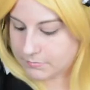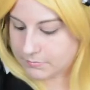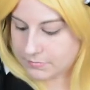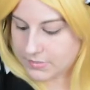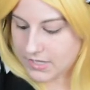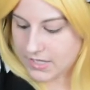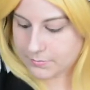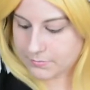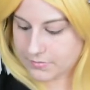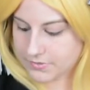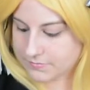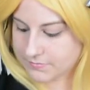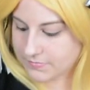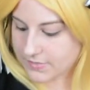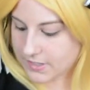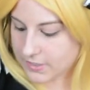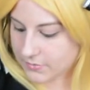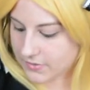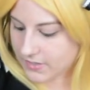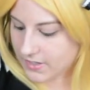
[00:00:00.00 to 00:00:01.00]
plop,
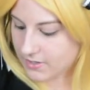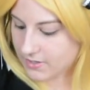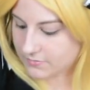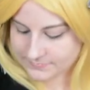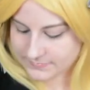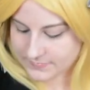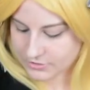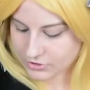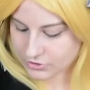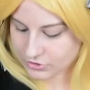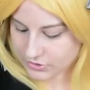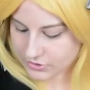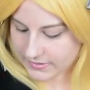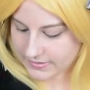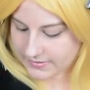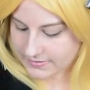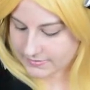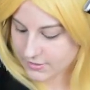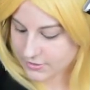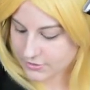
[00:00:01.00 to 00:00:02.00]
there we go. It's
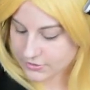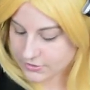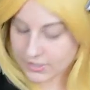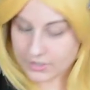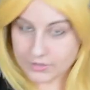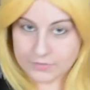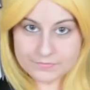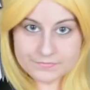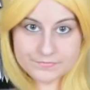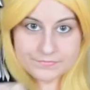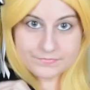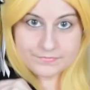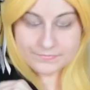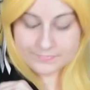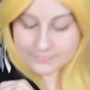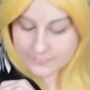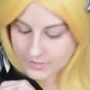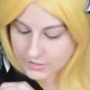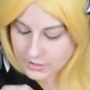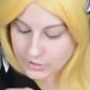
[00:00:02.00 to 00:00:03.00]
great. So
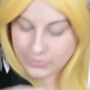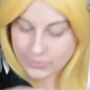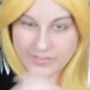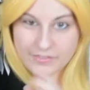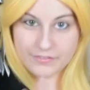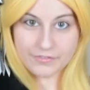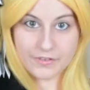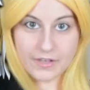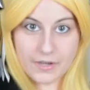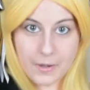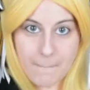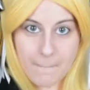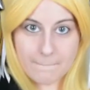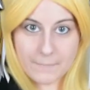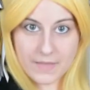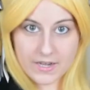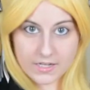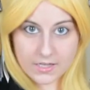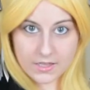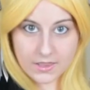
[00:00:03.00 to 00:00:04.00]
you can fit
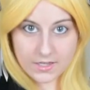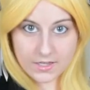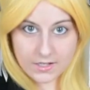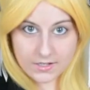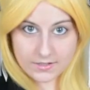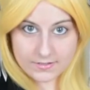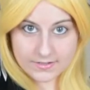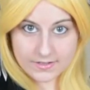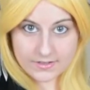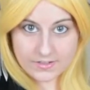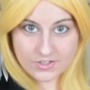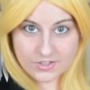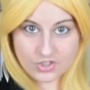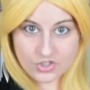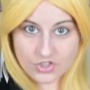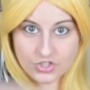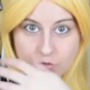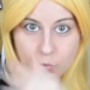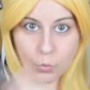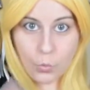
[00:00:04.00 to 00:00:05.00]
many things, and this
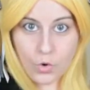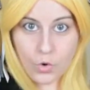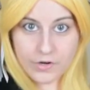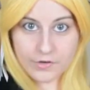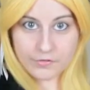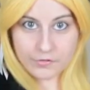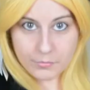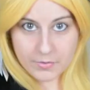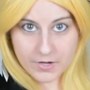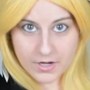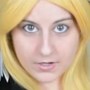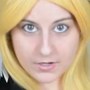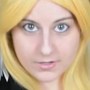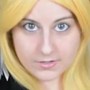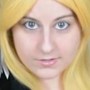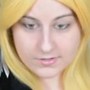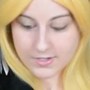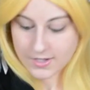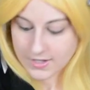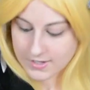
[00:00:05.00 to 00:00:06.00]
is just one of the
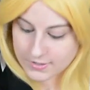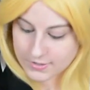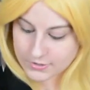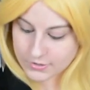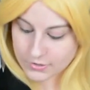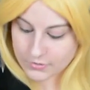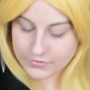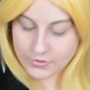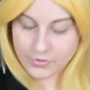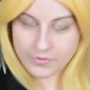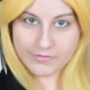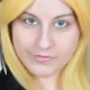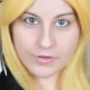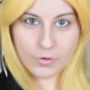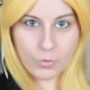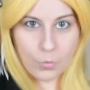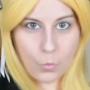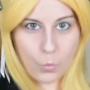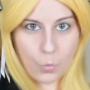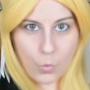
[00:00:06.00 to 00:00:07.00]
pockets. So if you can
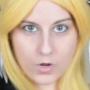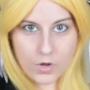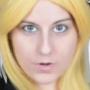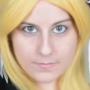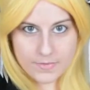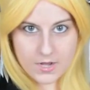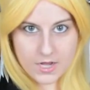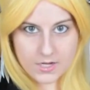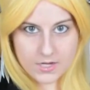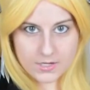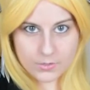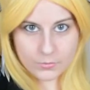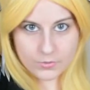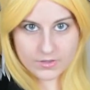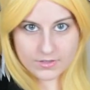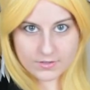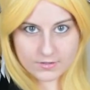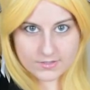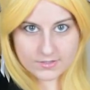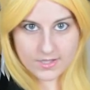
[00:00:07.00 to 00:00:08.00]
fit one pocket
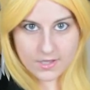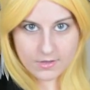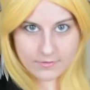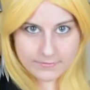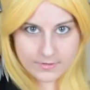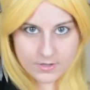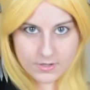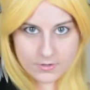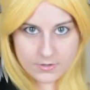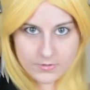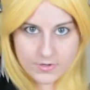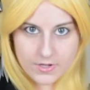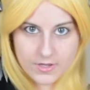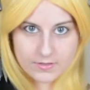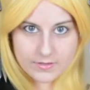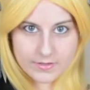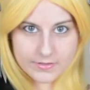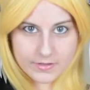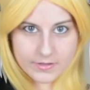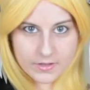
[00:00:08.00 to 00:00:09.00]
with your cell phone,
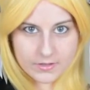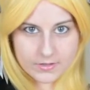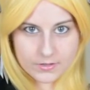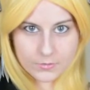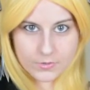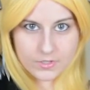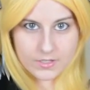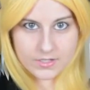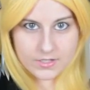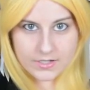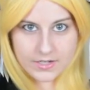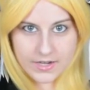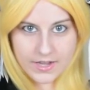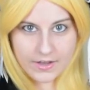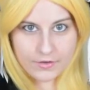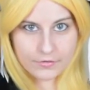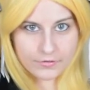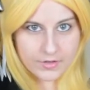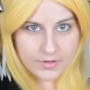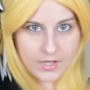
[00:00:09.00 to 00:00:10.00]
then the other one can
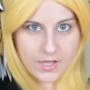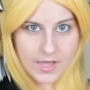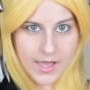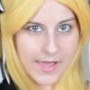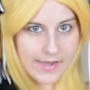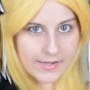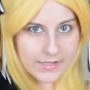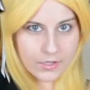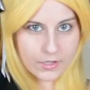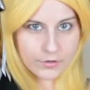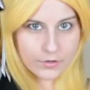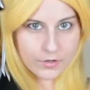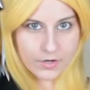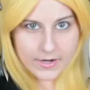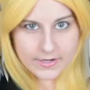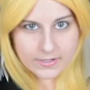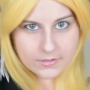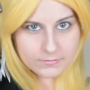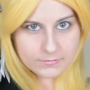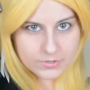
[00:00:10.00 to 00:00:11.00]
have any other
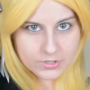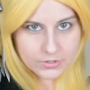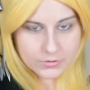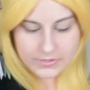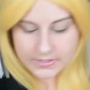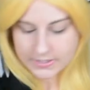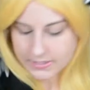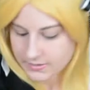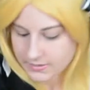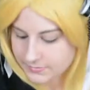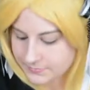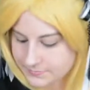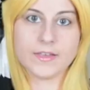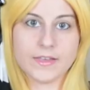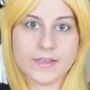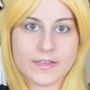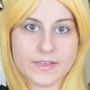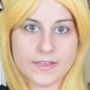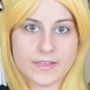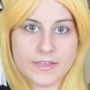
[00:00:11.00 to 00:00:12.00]
items you need.
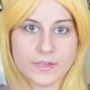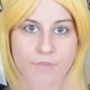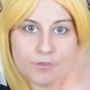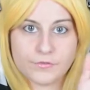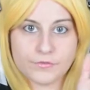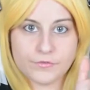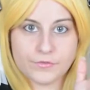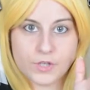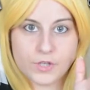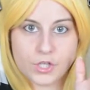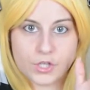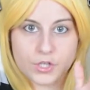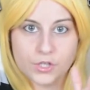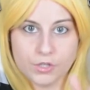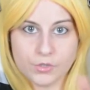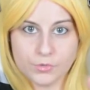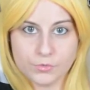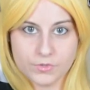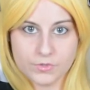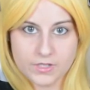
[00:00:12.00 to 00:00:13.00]
If
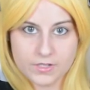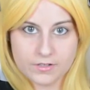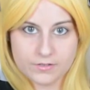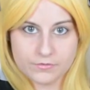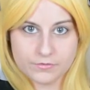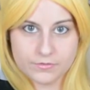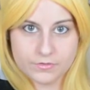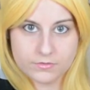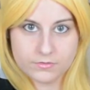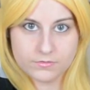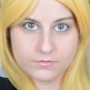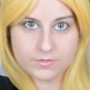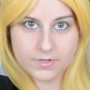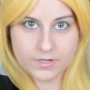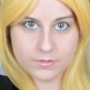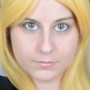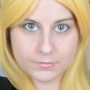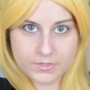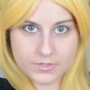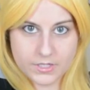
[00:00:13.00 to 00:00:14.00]
you live
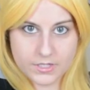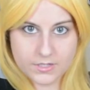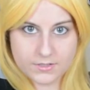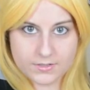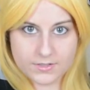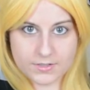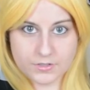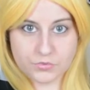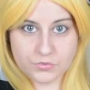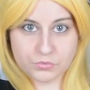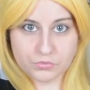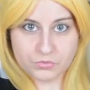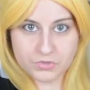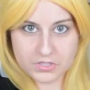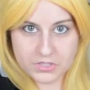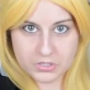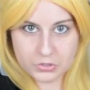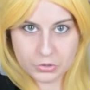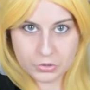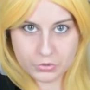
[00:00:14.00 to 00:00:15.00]
in a place that's
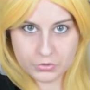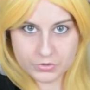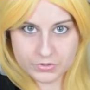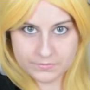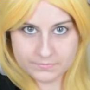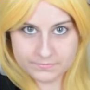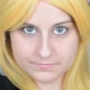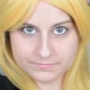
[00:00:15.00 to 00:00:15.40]
really cold,